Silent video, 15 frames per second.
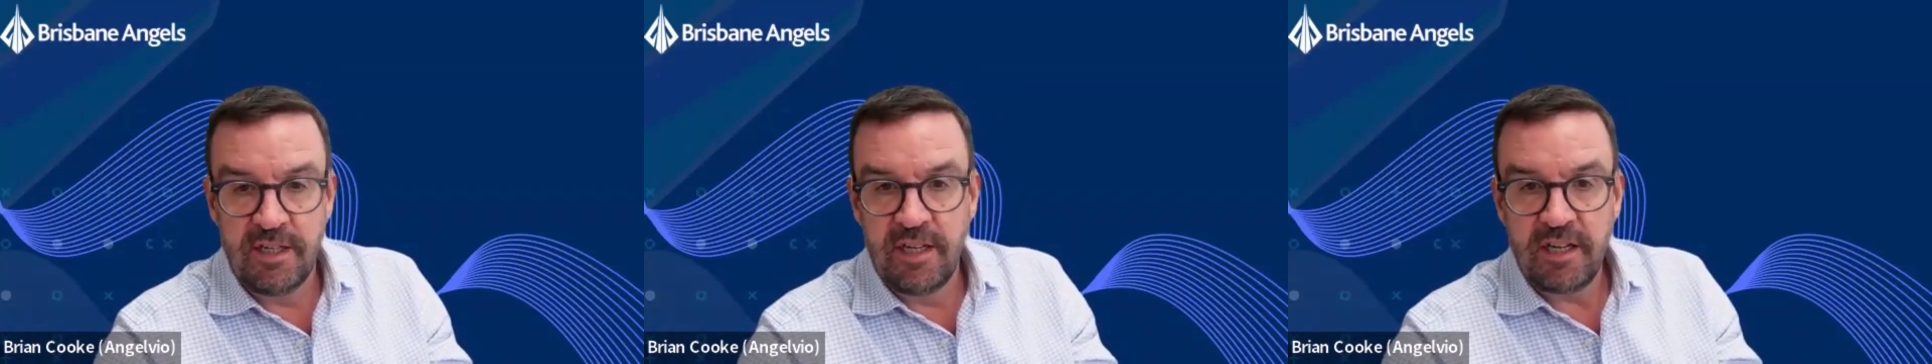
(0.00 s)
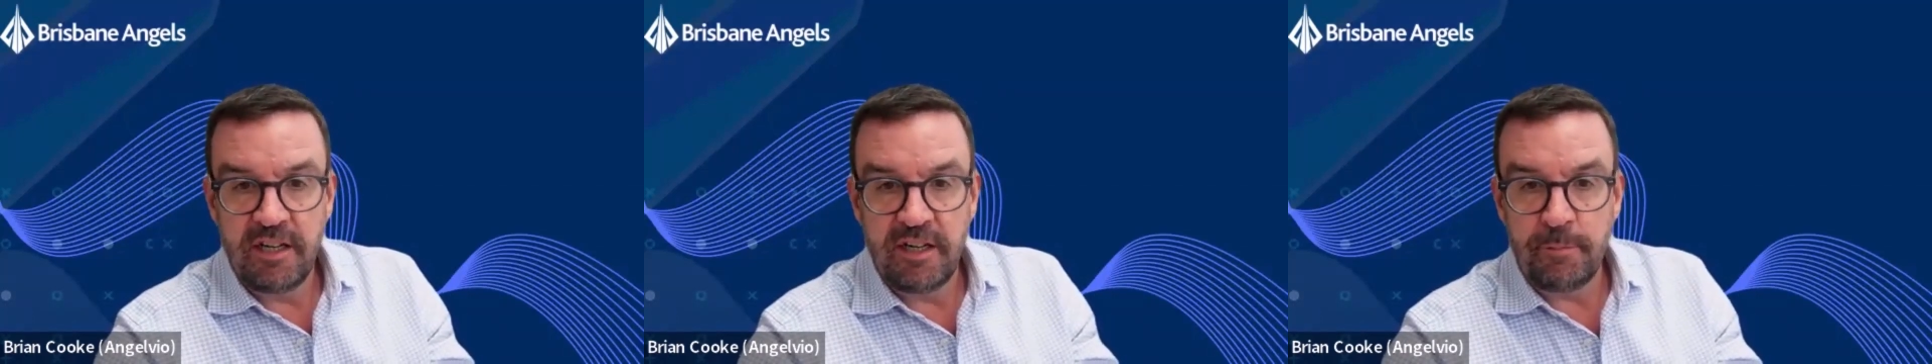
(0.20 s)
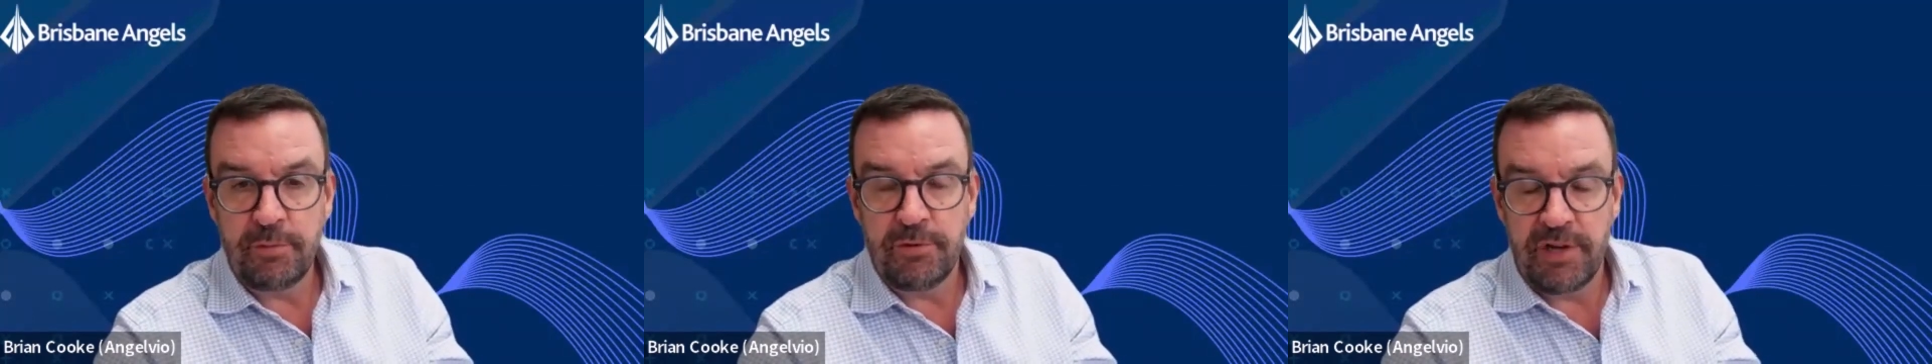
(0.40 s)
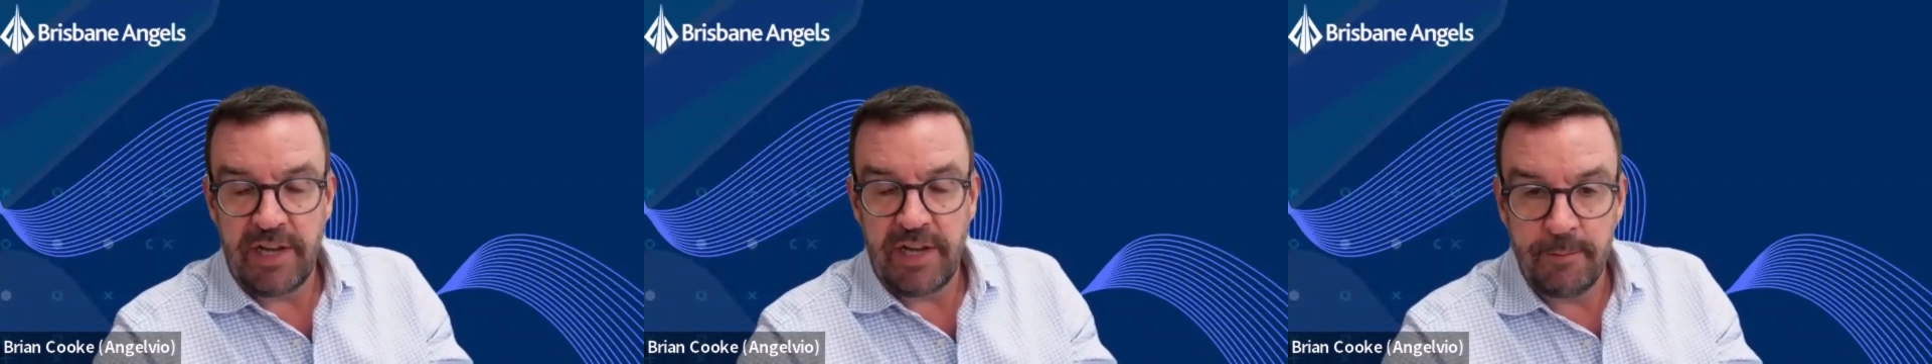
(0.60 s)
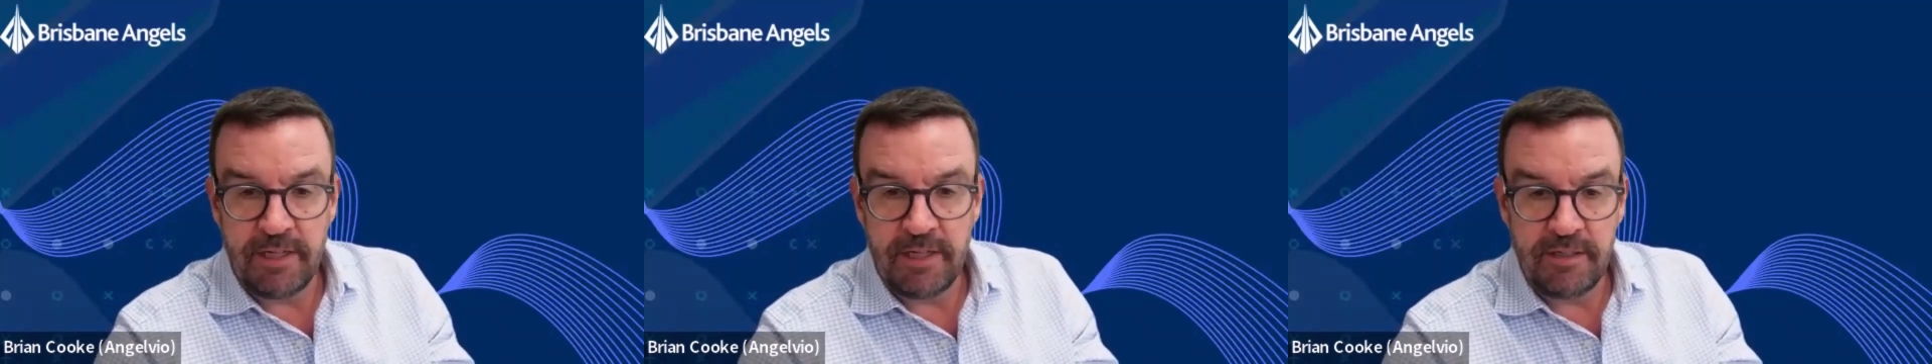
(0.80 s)

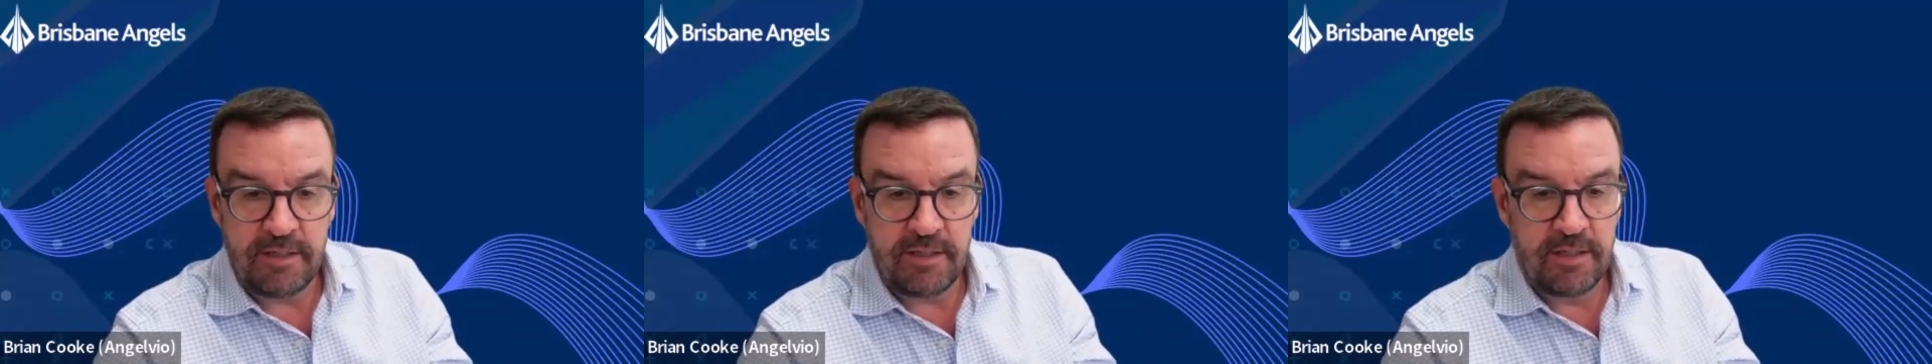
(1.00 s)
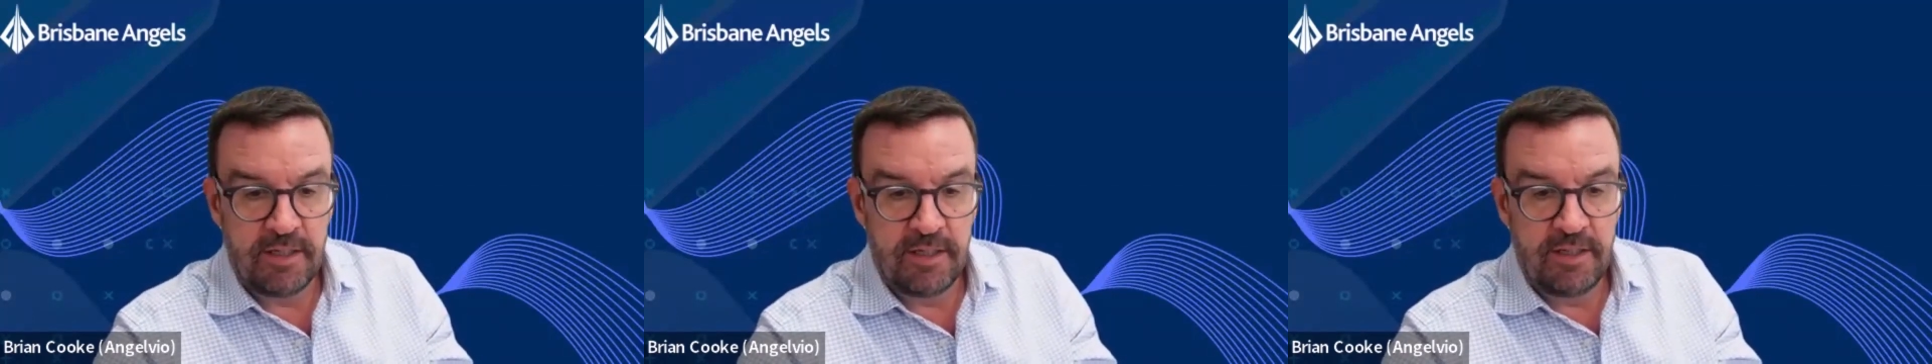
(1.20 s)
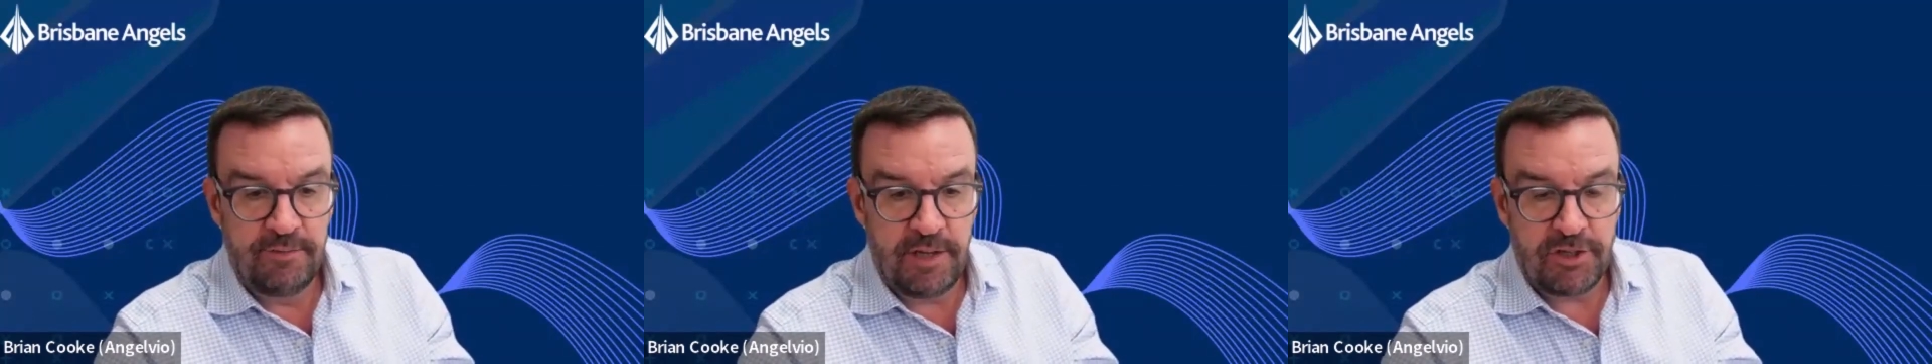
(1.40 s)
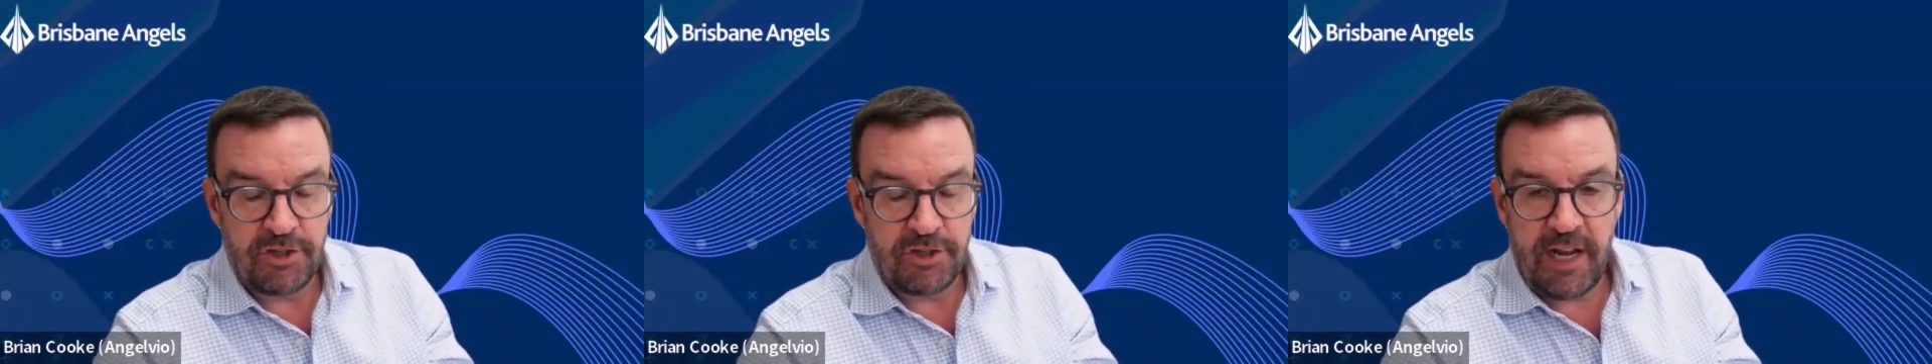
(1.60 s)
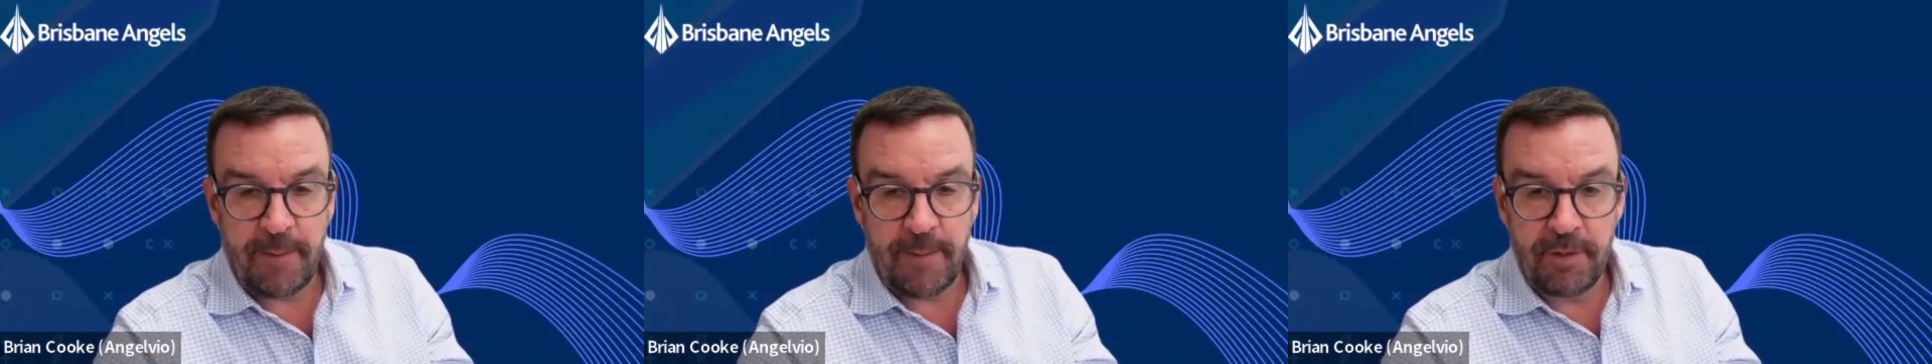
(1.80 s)
preeminent venture
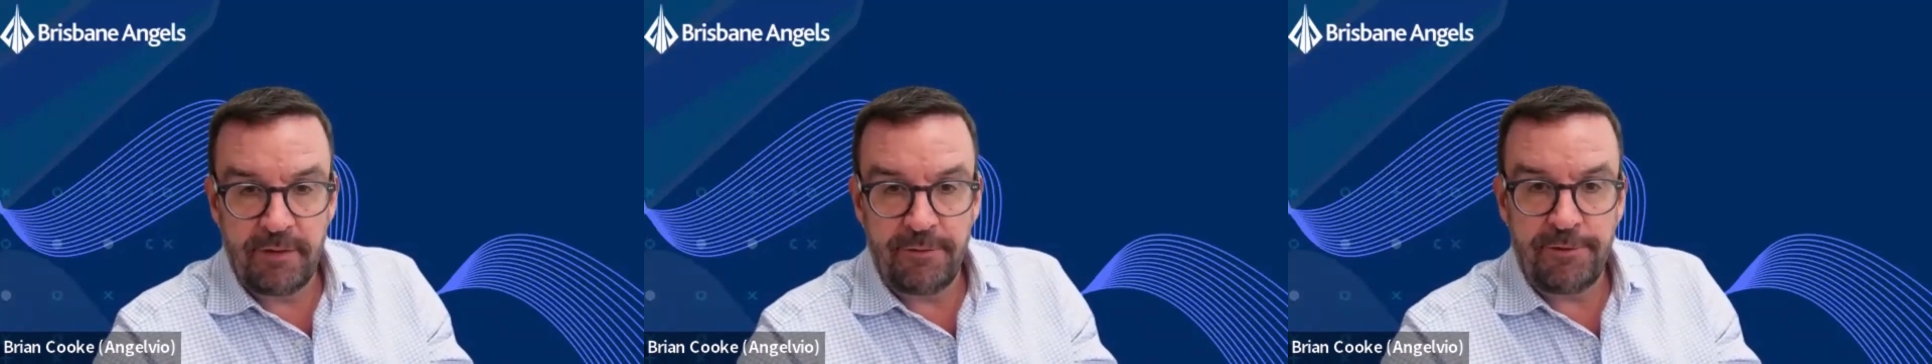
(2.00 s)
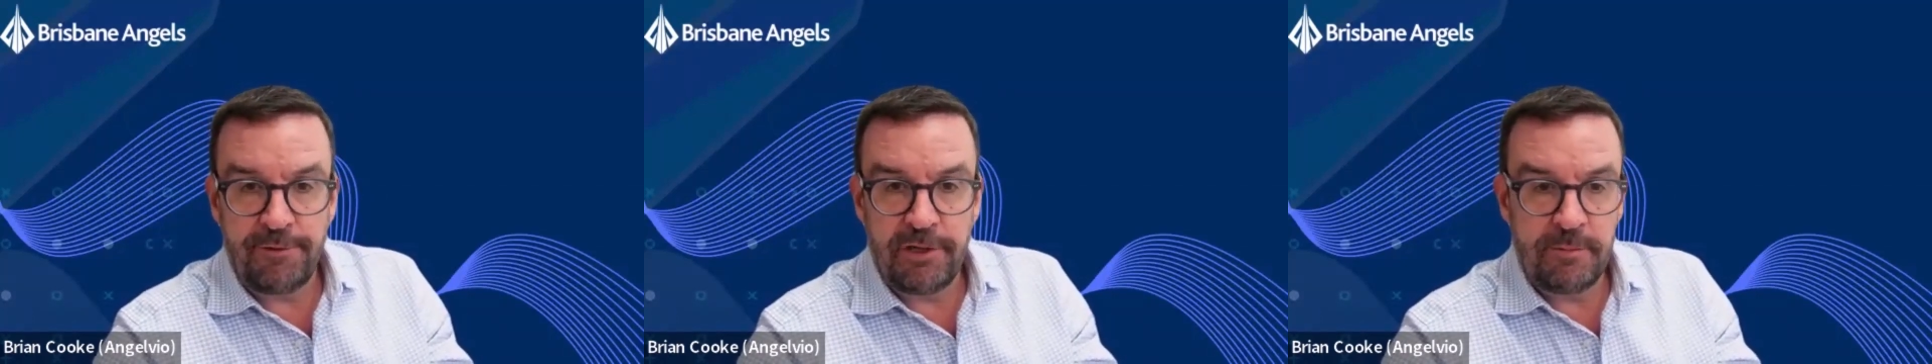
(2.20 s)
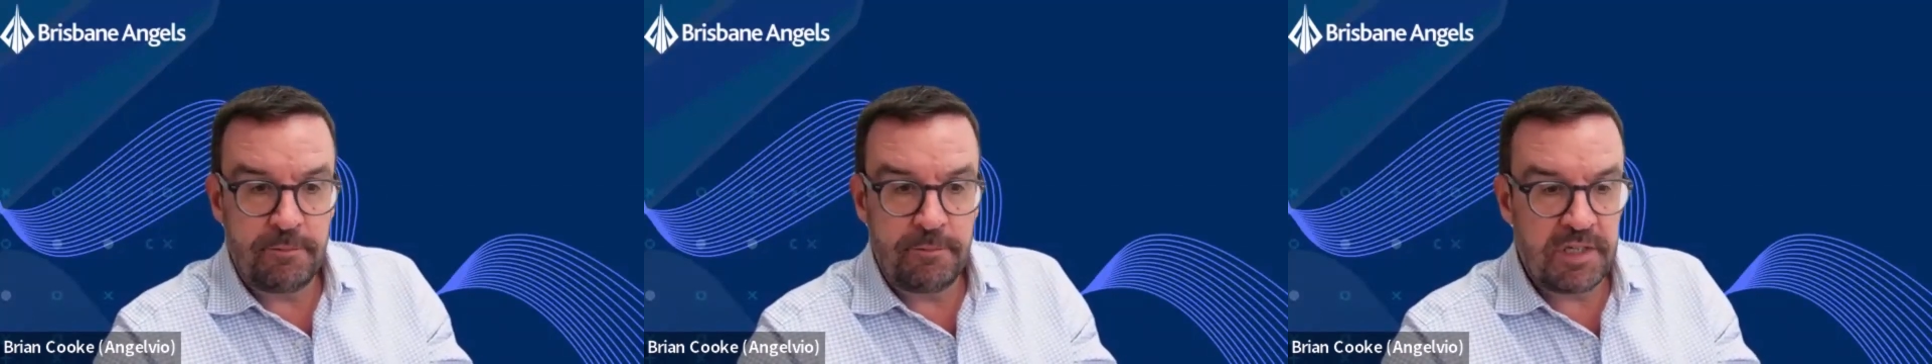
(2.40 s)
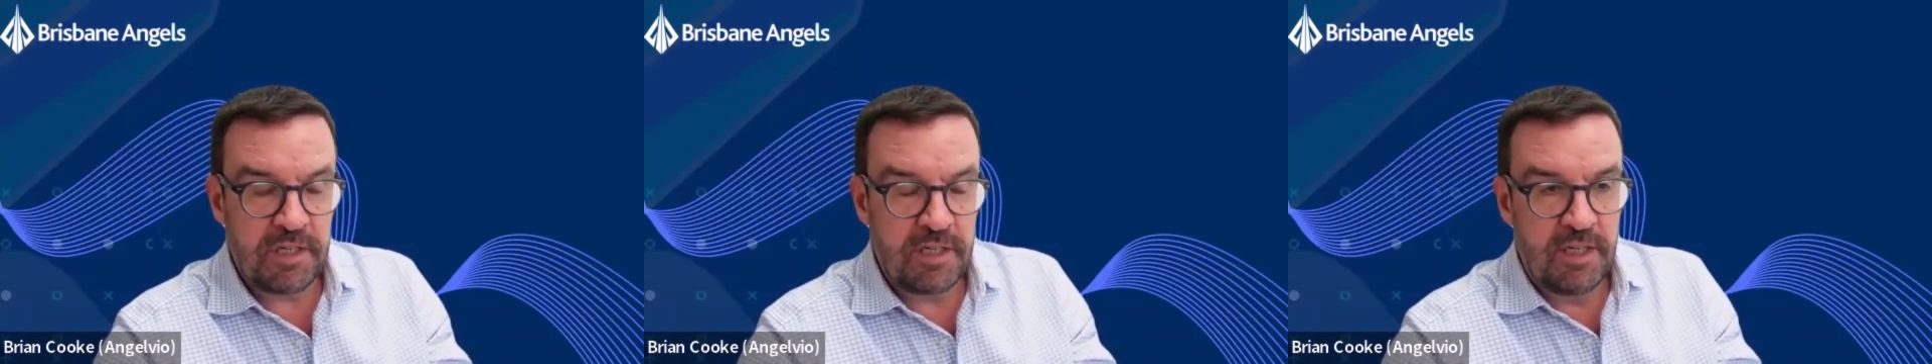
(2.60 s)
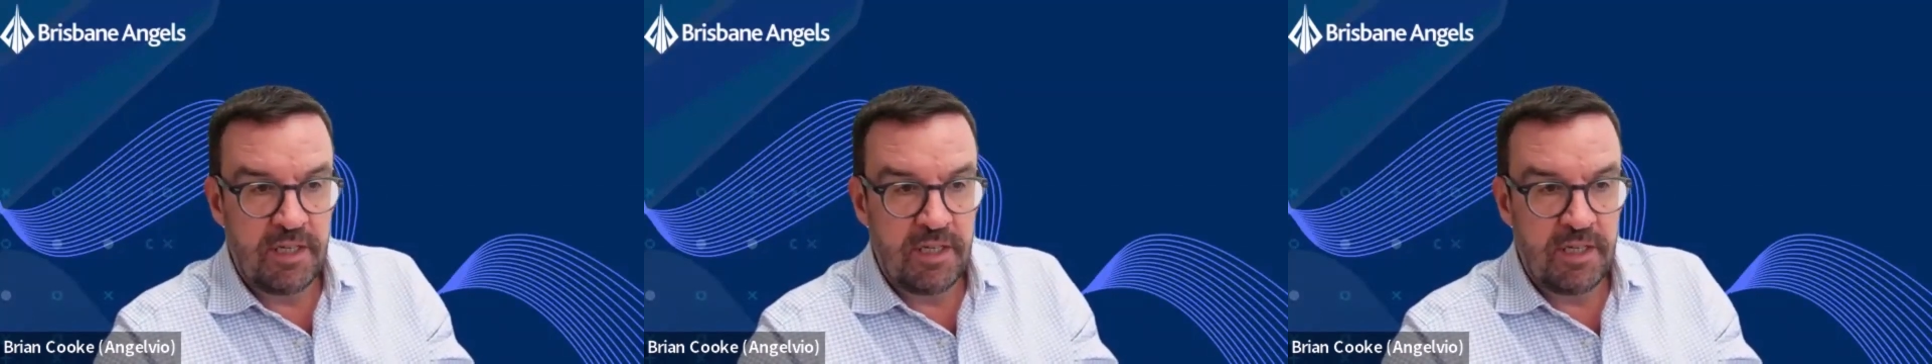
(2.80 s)
capital firms,